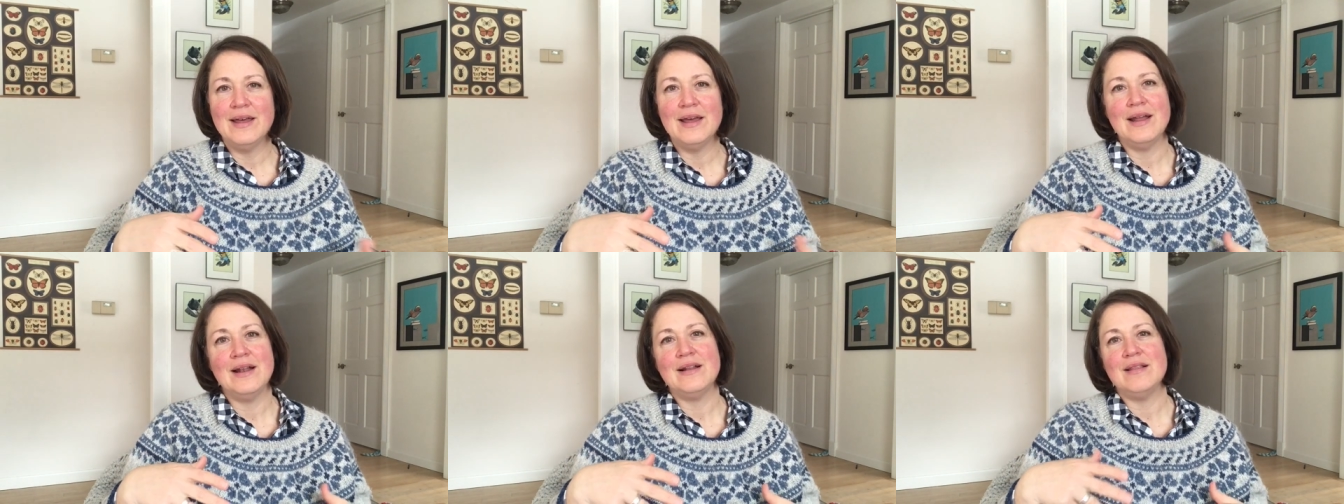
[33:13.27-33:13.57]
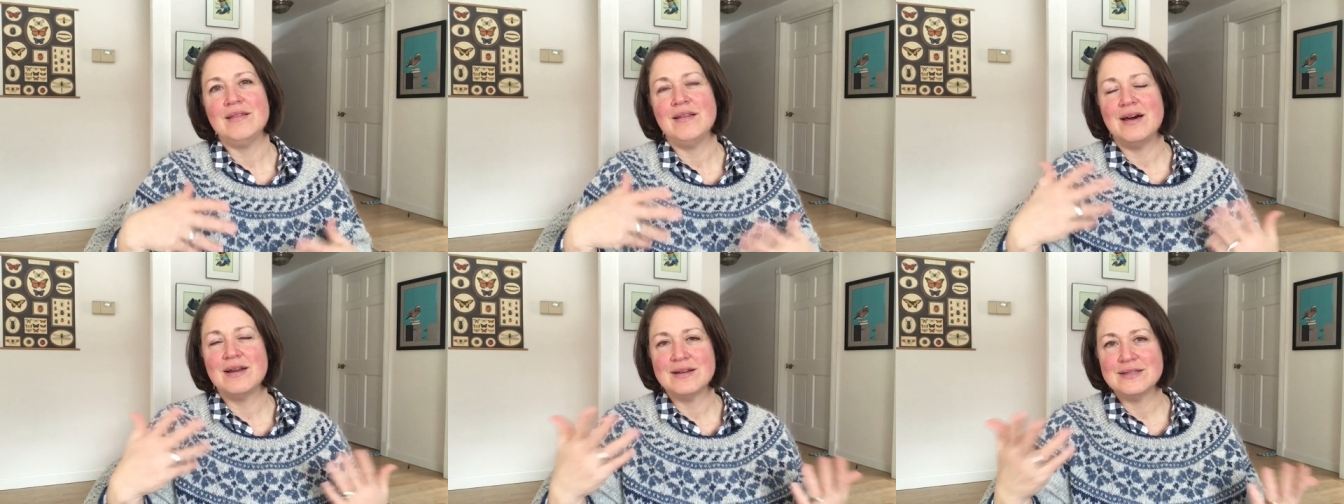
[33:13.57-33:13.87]
and a
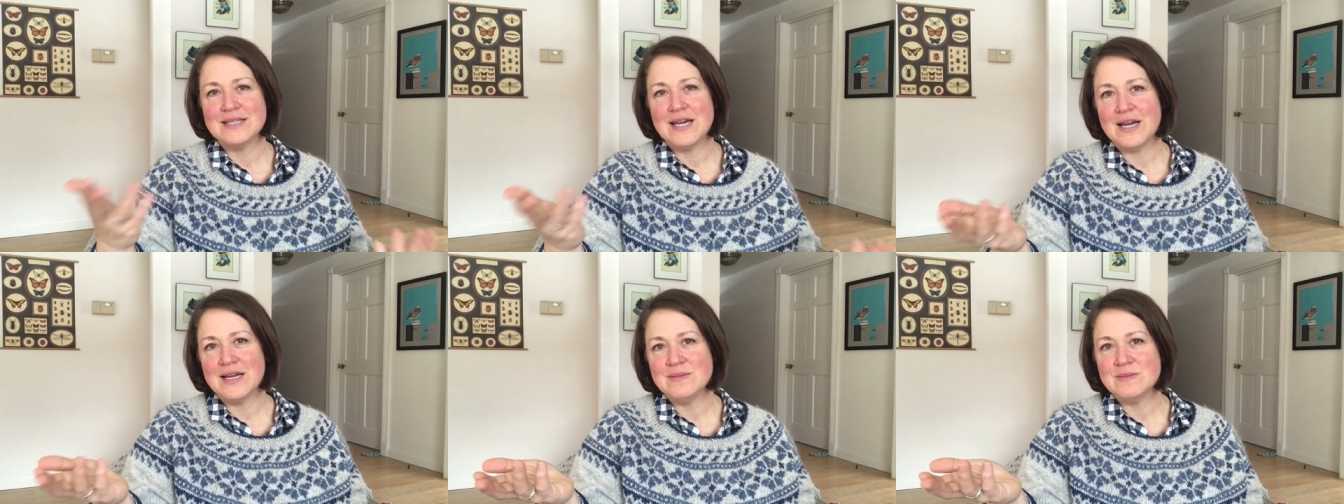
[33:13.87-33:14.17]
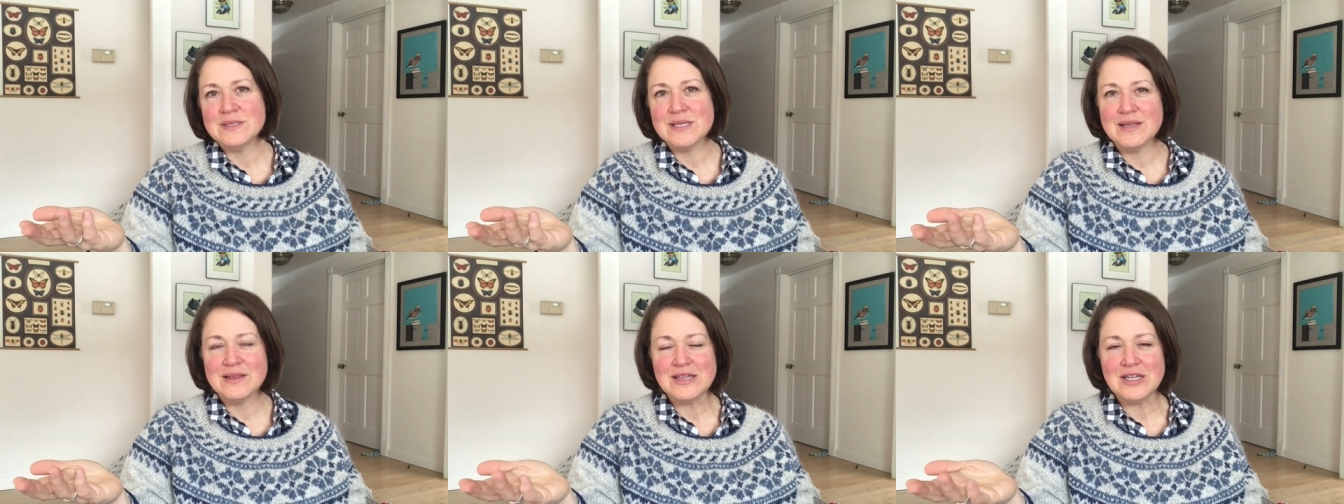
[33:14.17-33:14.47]
lot of
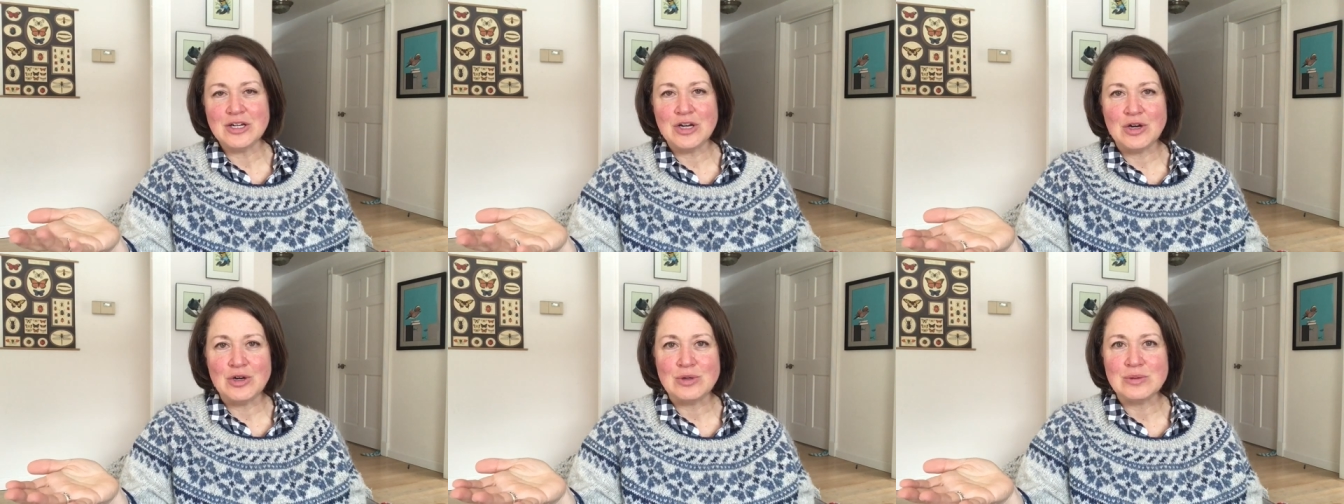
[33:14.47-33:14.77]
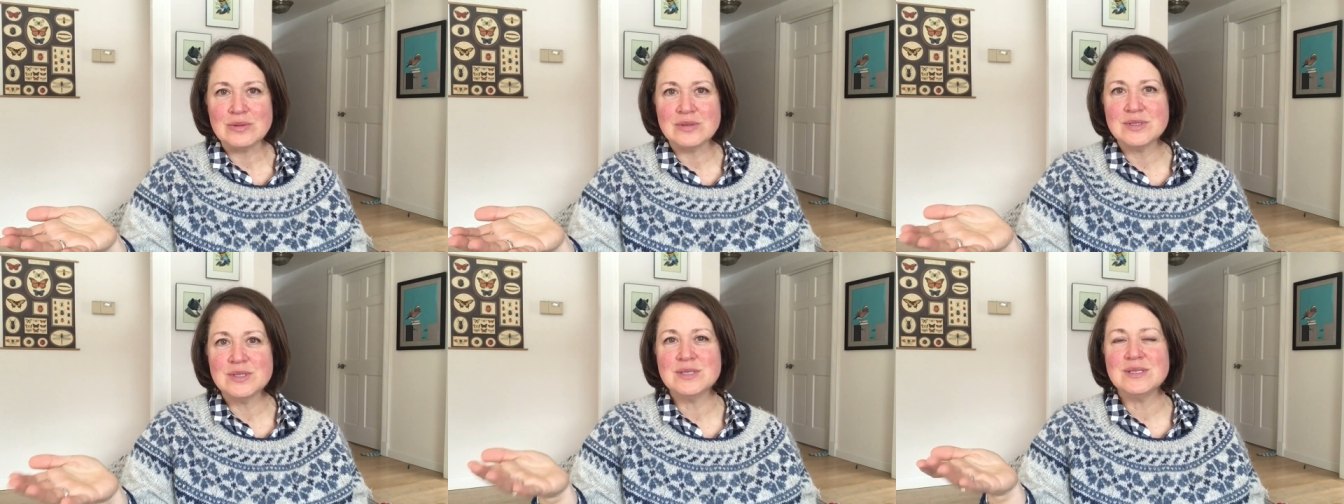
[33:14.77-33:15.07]
times at the
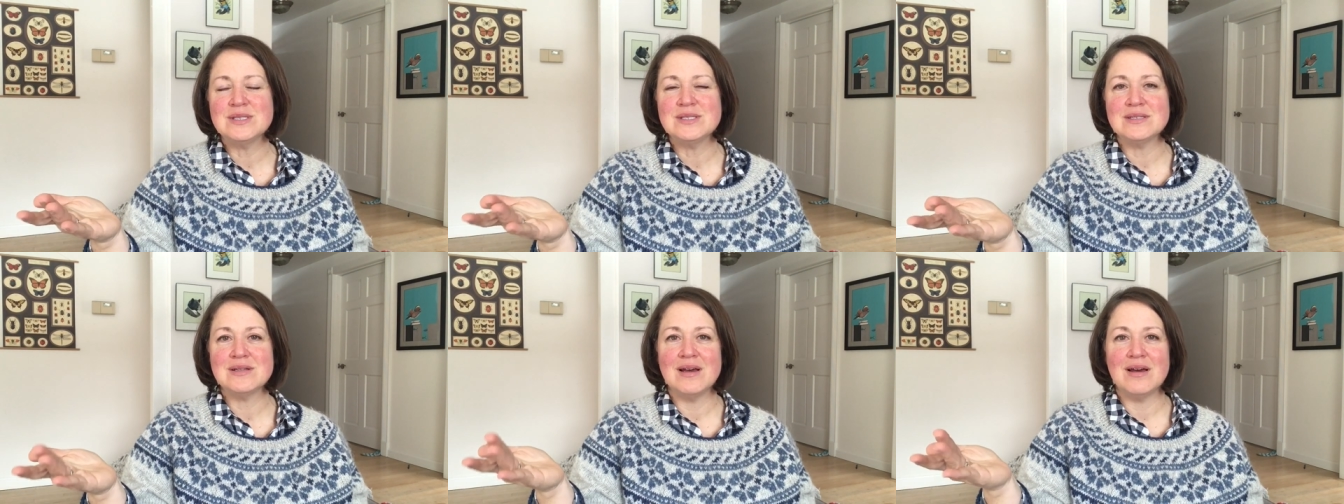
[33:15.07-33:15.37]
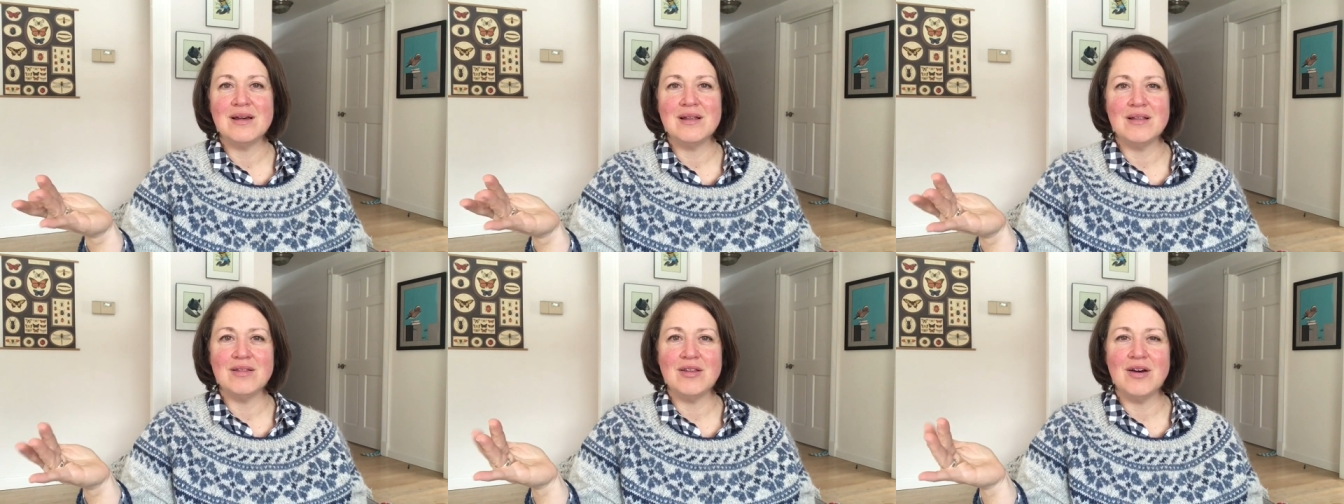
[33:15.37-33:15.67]
coast,
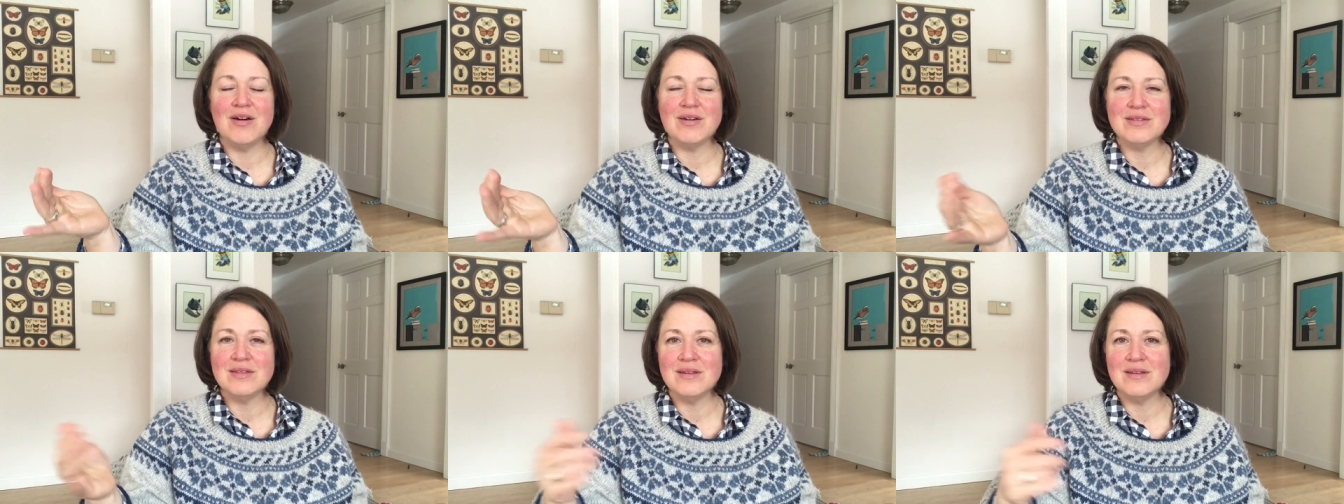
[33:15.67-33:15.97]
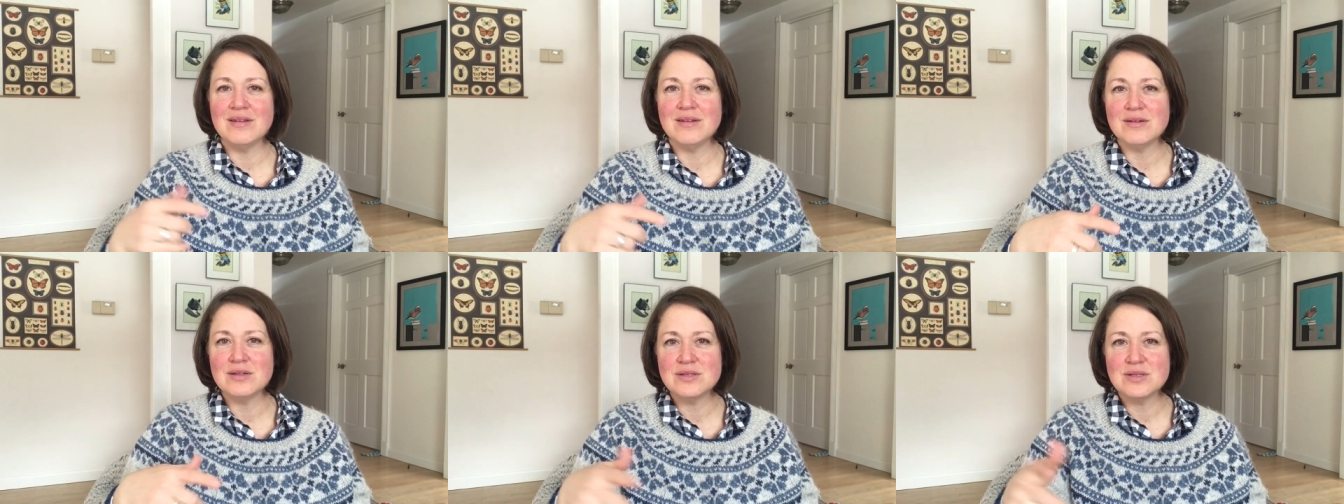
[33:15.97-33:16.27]
along
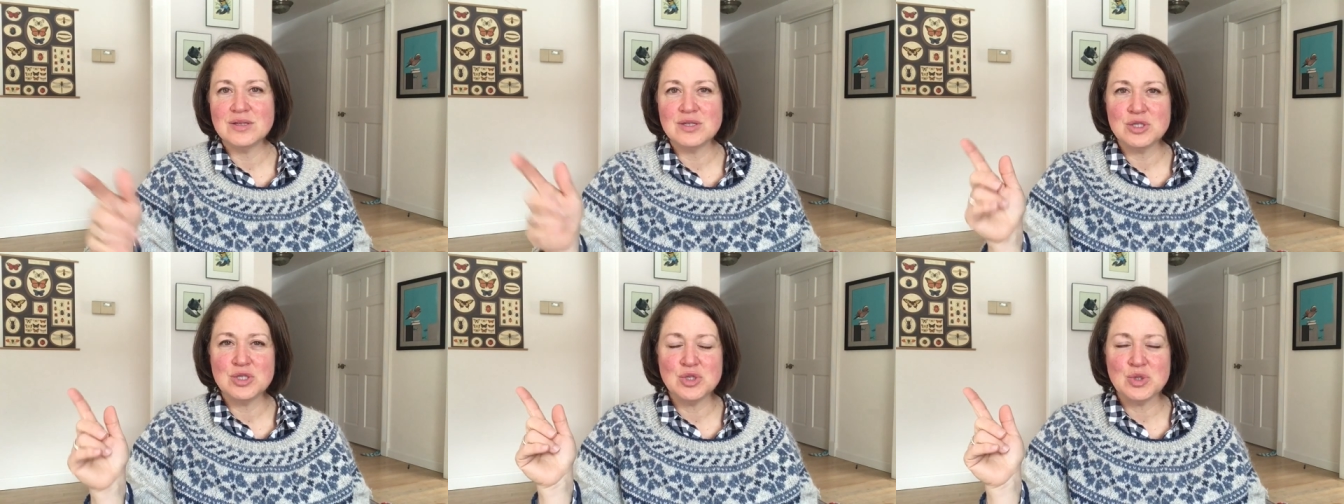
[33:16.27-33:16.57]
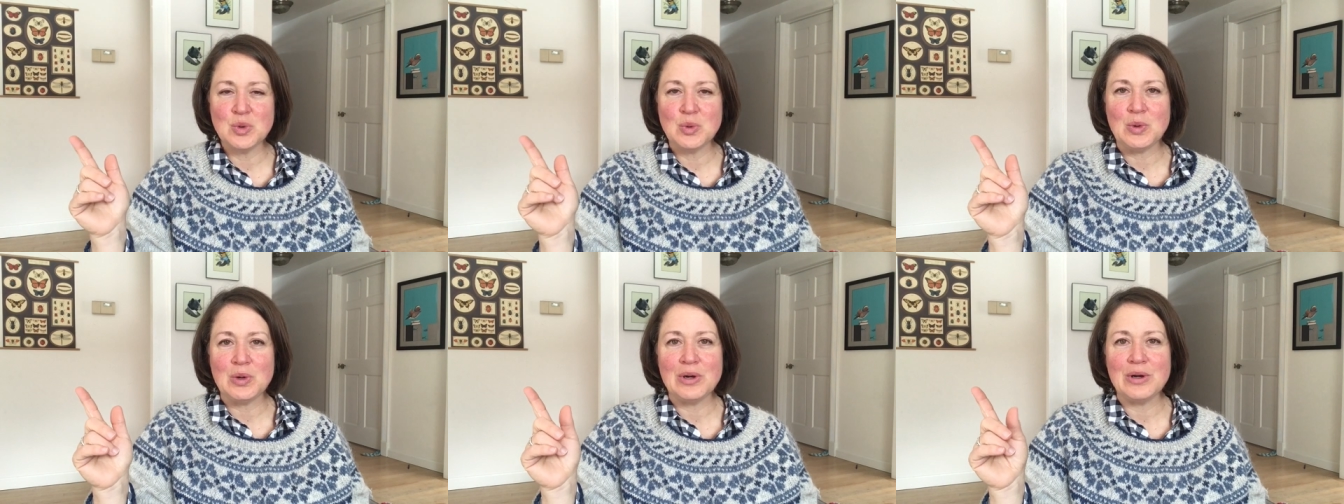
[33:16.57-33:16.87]
the
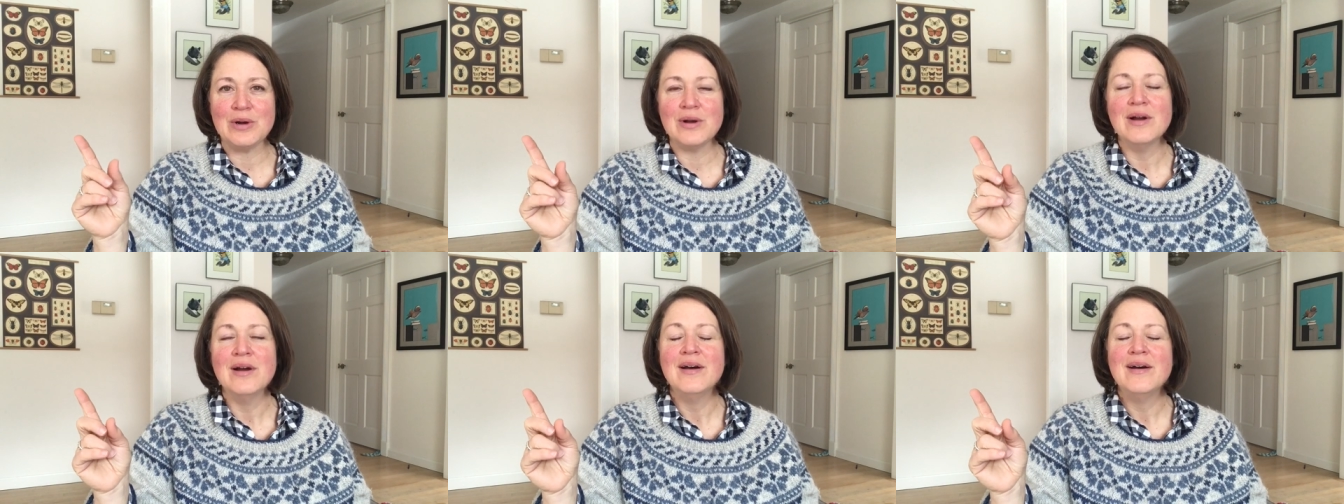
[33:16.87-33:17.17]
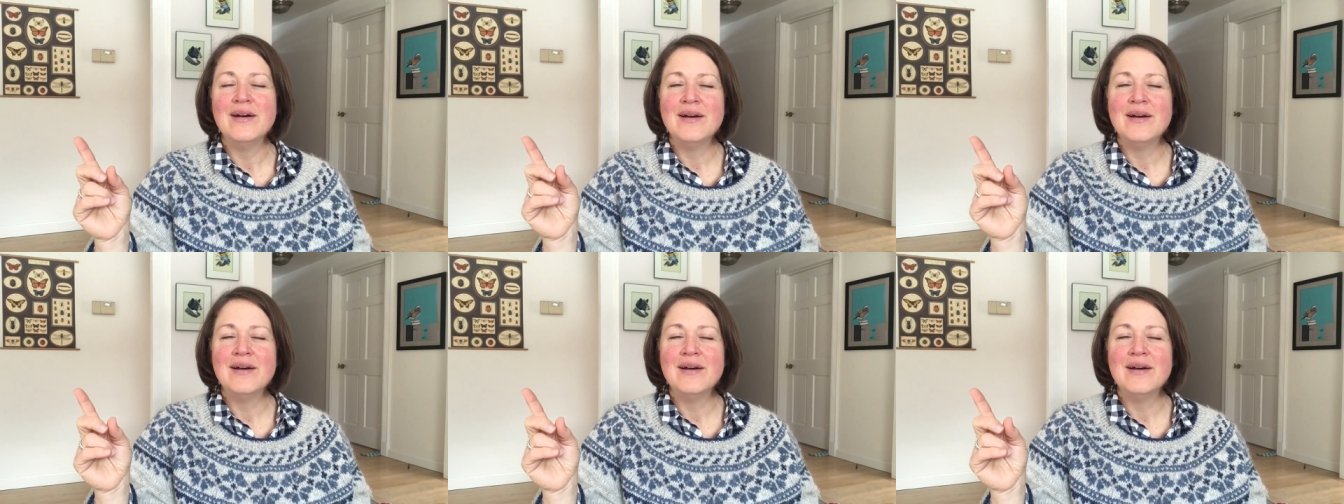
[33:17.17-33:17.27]
shore,